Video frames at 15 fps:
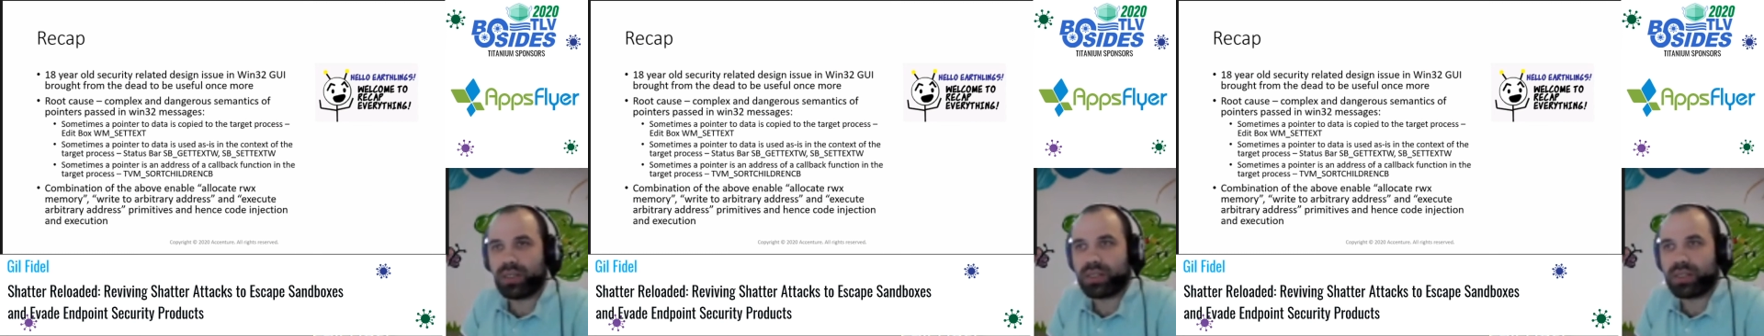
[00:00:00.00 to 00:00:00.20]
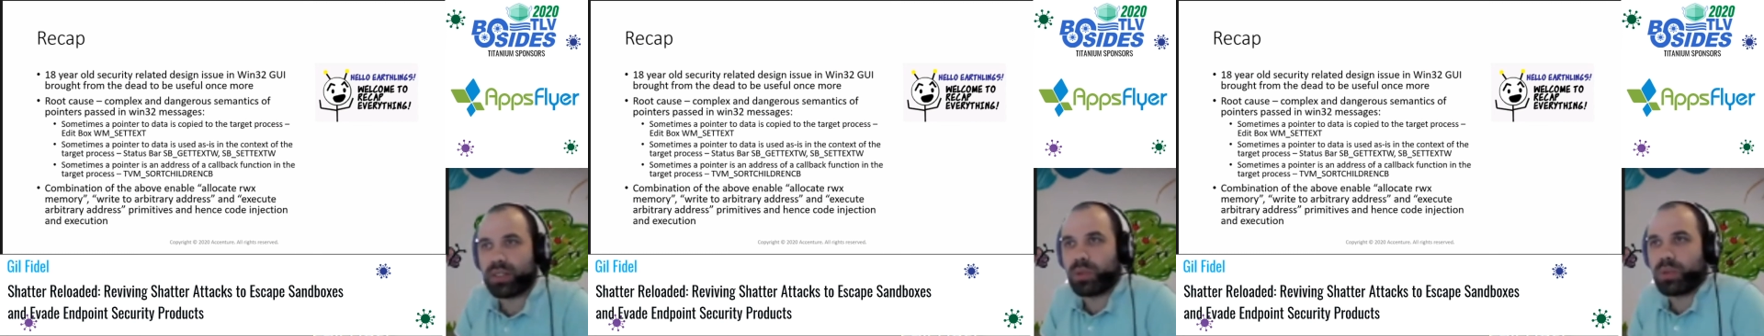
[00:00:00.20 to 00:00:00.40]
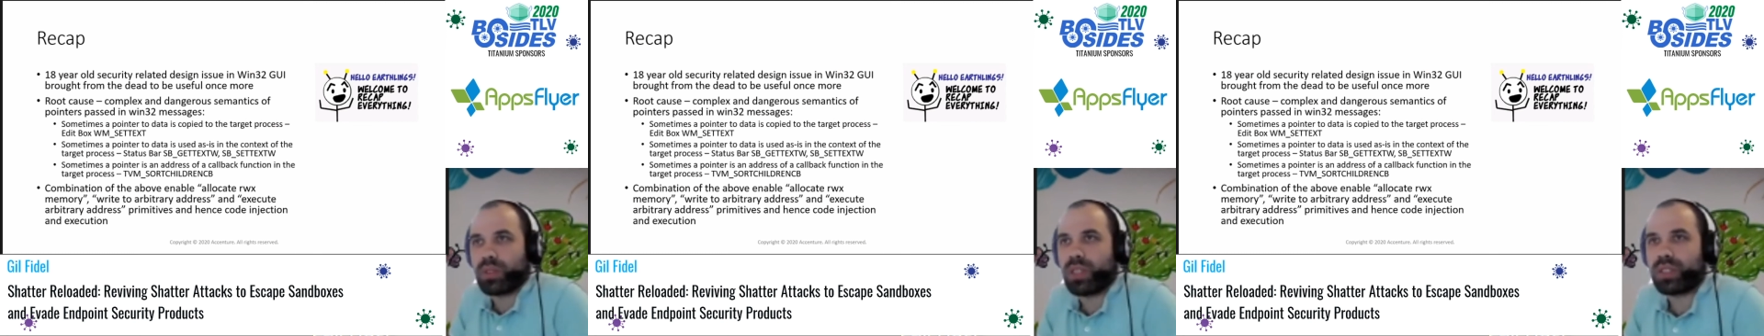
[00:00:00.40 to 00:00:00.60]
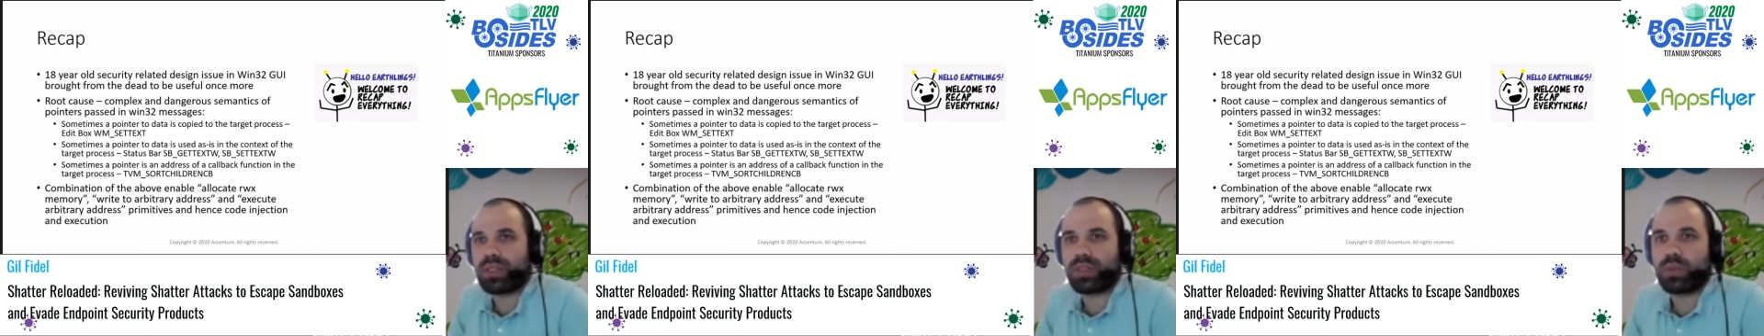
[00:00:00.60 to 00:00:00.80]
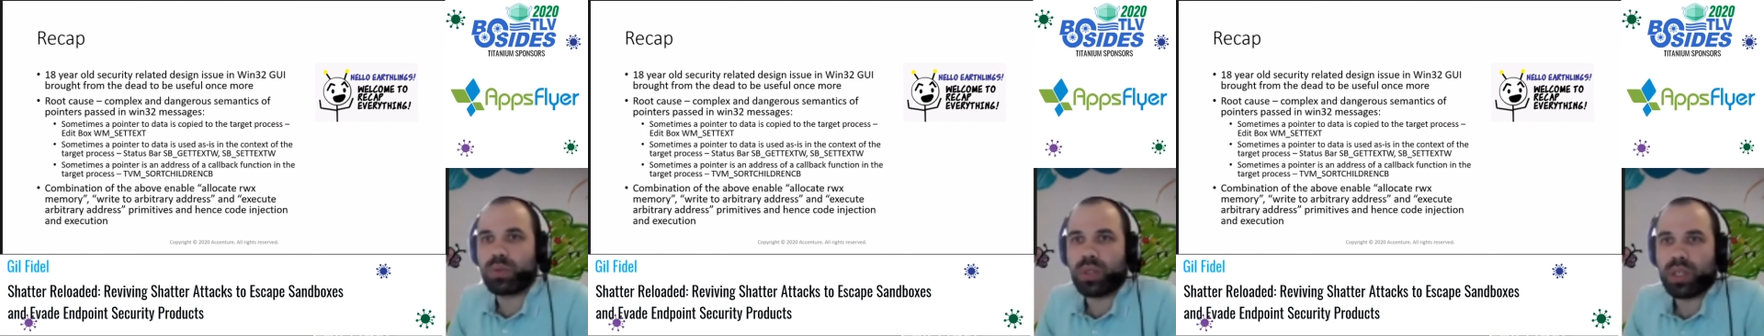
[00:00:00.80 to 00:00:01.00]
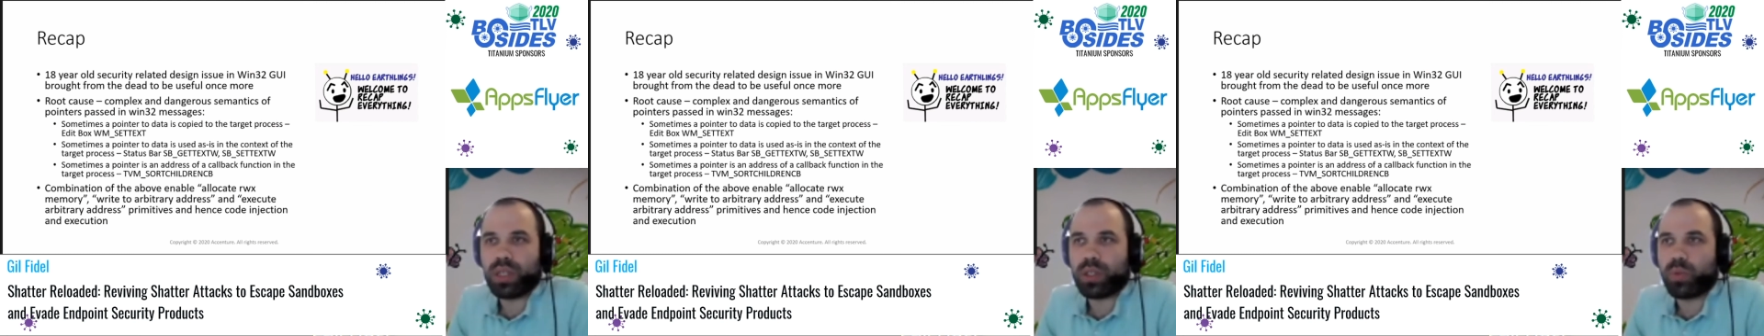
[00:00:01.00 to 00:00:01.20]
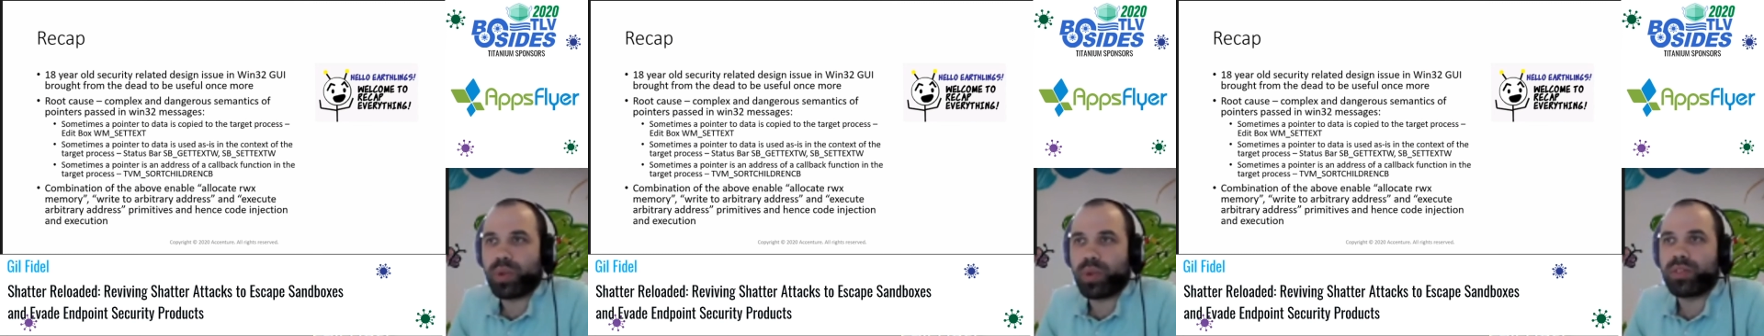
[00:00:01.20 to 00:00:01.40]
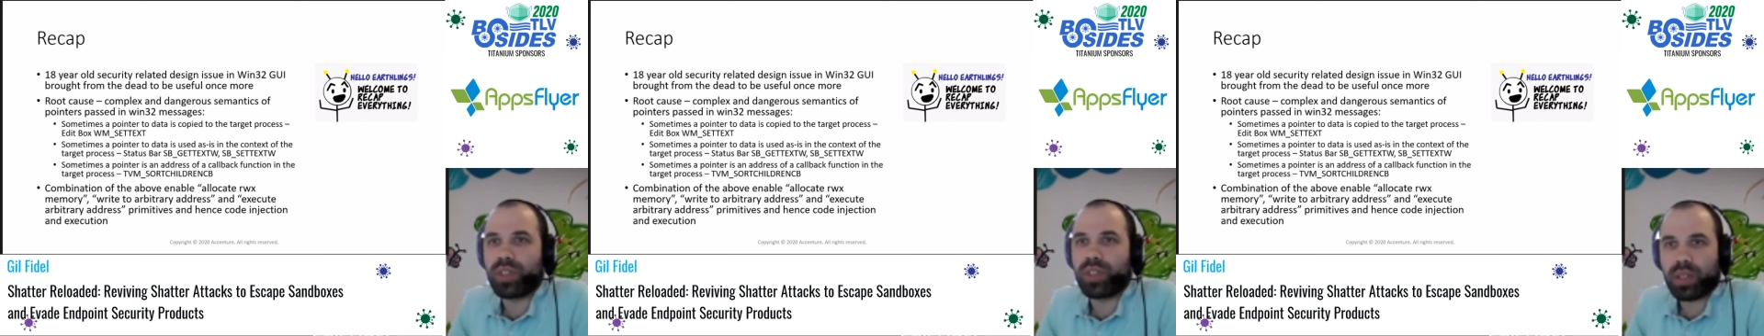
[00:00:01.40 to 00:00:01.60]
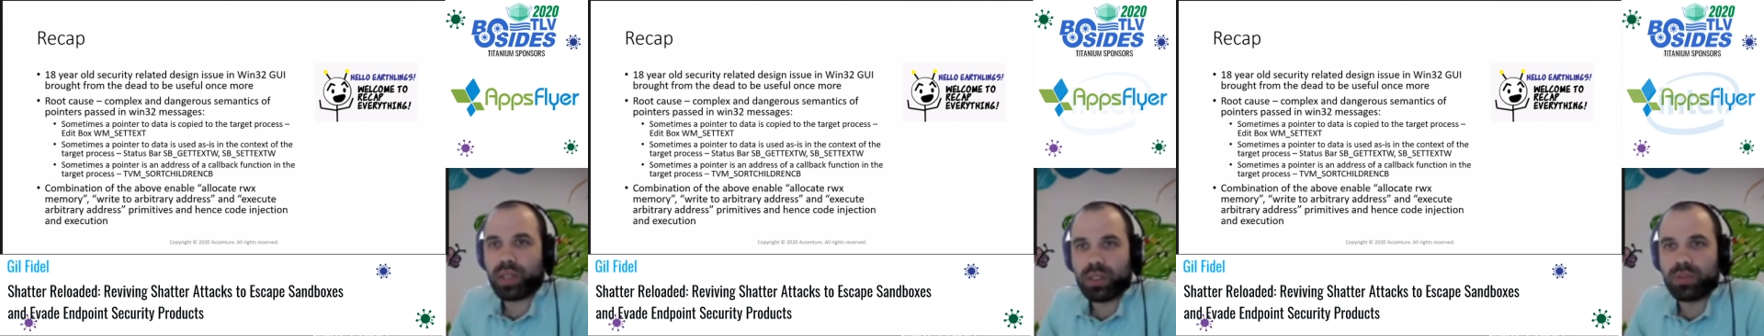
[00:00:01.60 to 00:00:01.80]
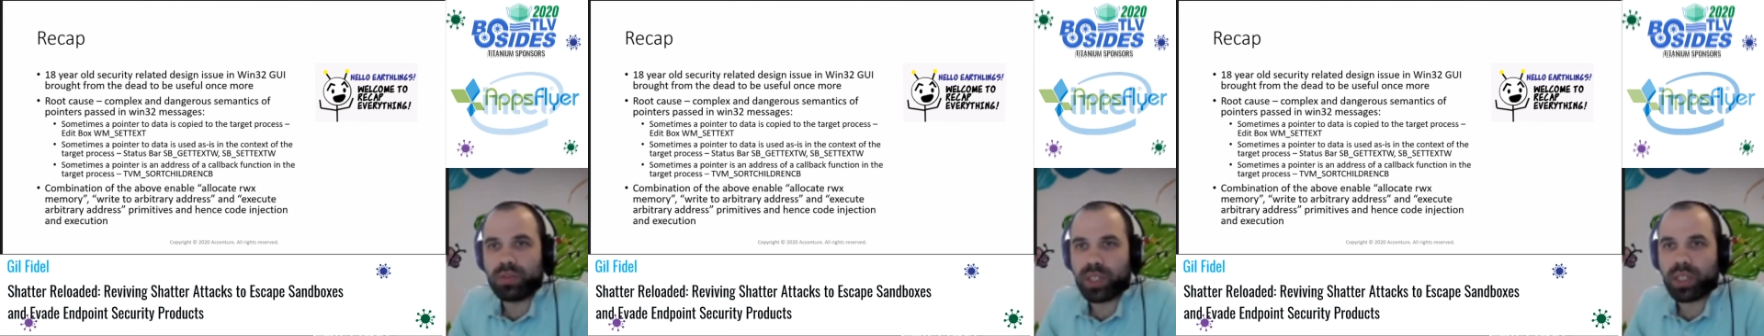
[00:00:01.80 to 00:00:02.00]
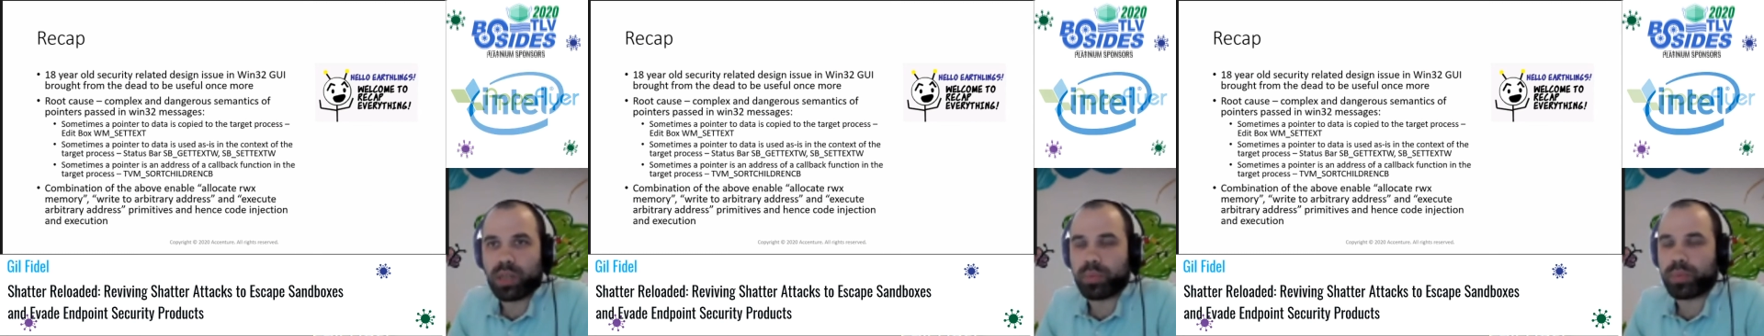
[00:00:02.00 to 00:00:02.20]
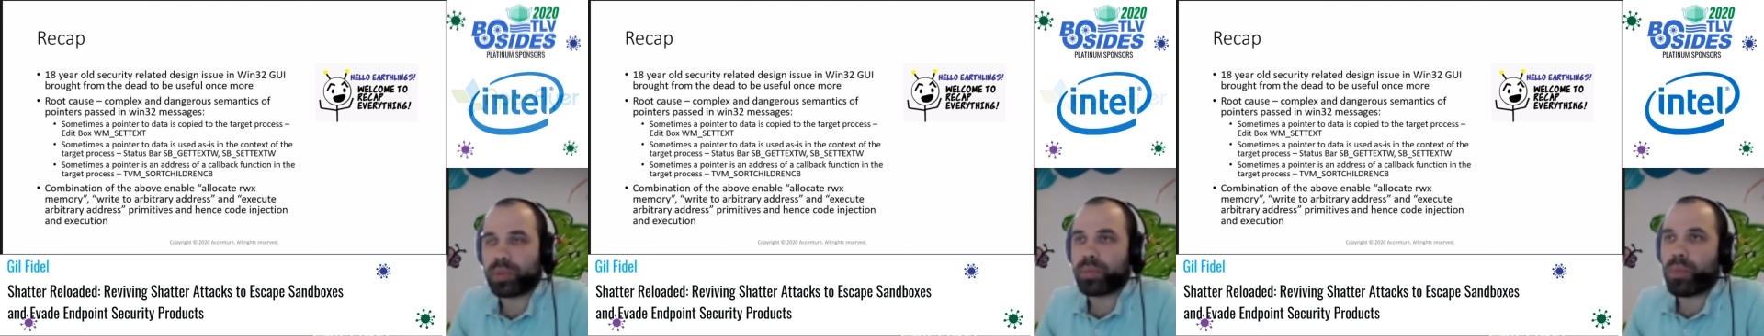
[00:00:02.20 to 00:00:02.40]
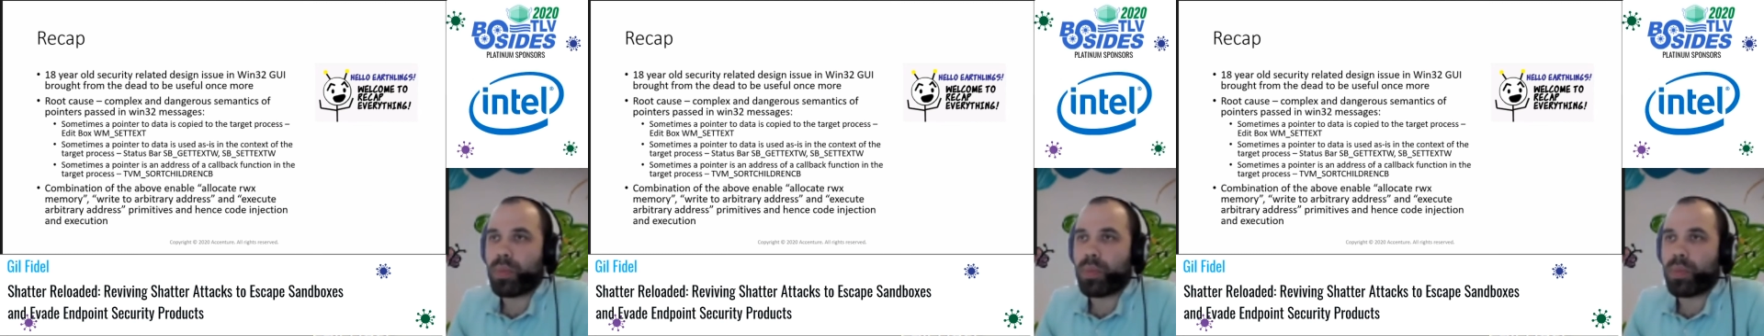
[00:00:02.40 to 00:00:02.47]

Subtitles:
So let's do a quick recap.